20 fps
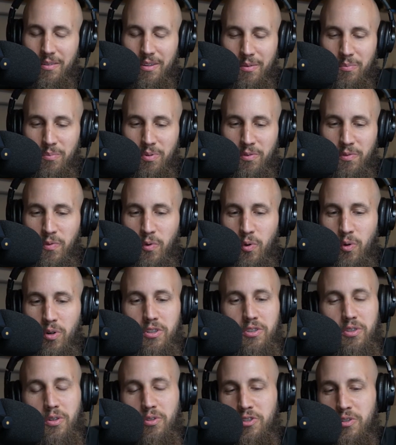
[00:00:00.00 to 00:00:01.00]
before
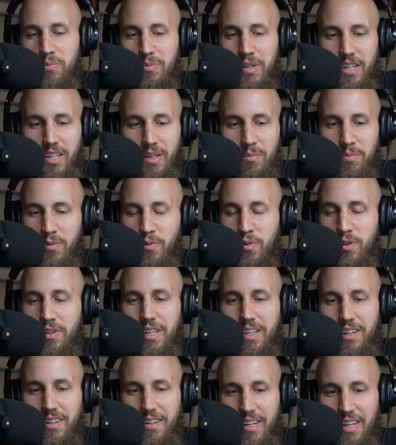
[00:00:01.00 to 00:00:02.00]
social media, before
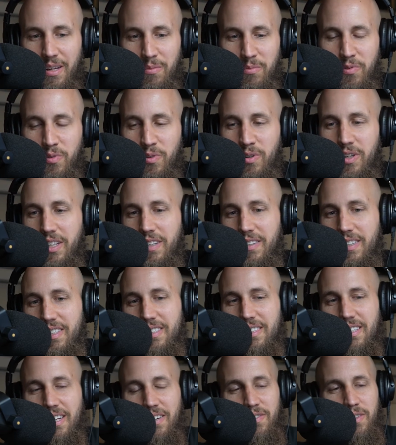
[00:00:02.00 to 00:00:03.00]
the internet, before any of this
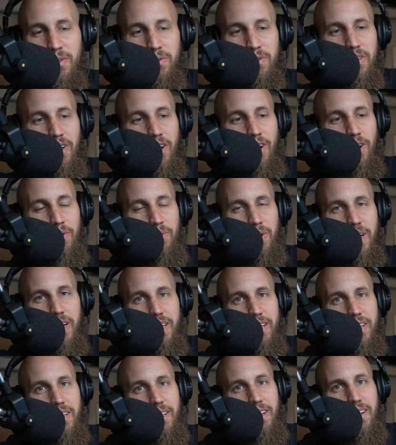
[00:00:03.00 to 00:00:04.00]
stuff, there was
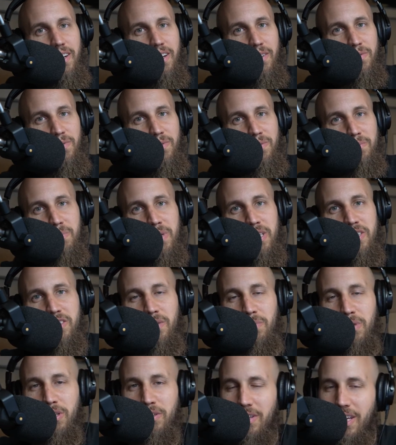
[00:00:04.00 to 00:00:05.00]
already enough
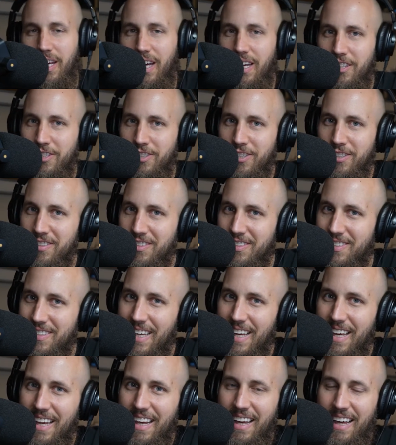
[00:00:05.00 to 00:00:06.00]
miscommunications
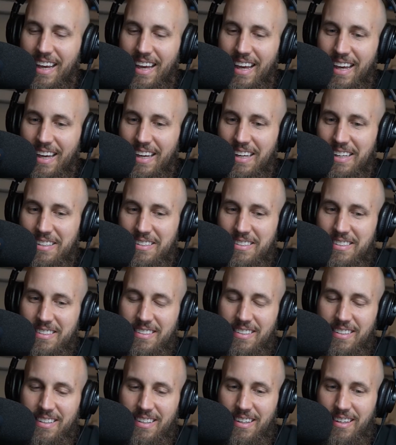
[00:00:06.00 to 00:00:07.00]
and
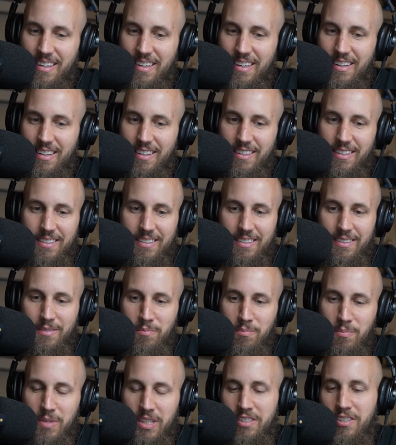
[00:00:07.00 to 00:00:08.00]

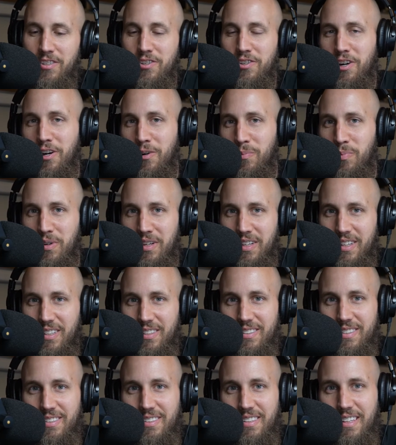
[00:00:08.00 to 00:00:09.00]

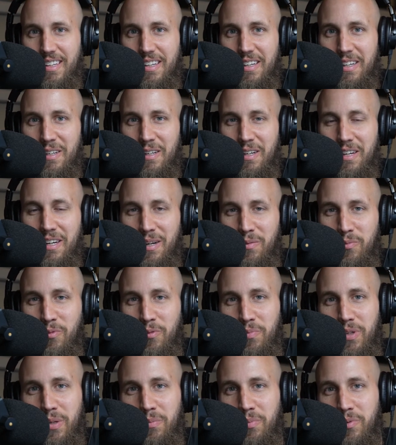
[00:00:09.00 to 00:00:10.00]
misinterpretings when
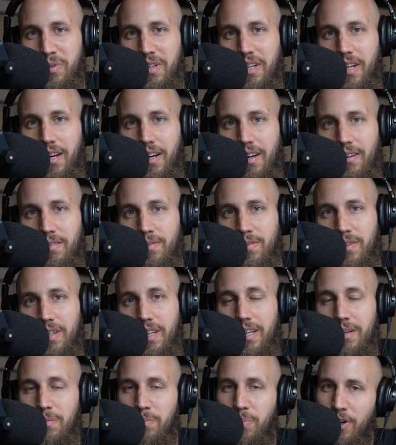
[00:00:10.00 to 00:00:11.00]
people would have
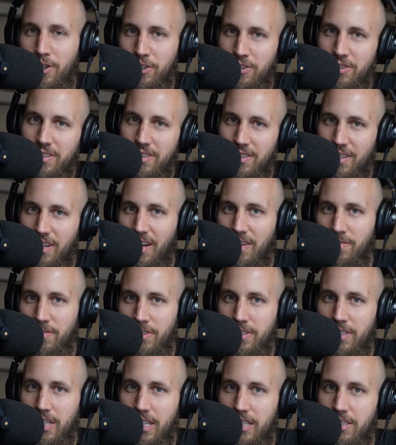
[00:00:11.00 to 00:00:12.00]
in-person
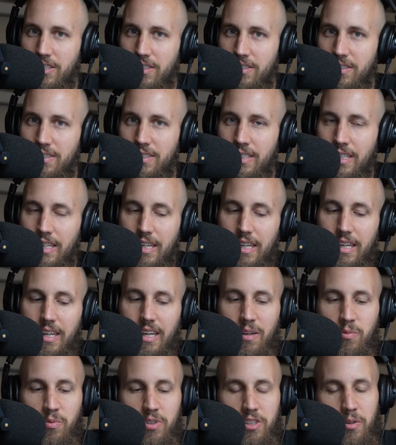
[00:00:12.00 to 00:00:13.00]
conversations.
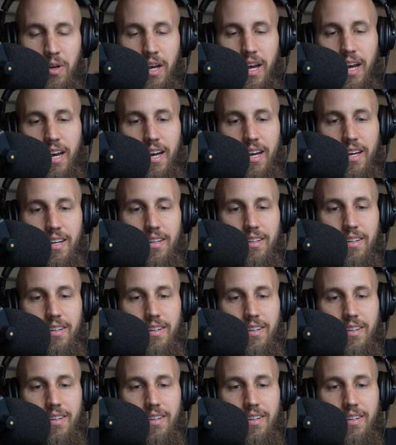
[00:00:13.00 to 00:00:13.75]
And when you add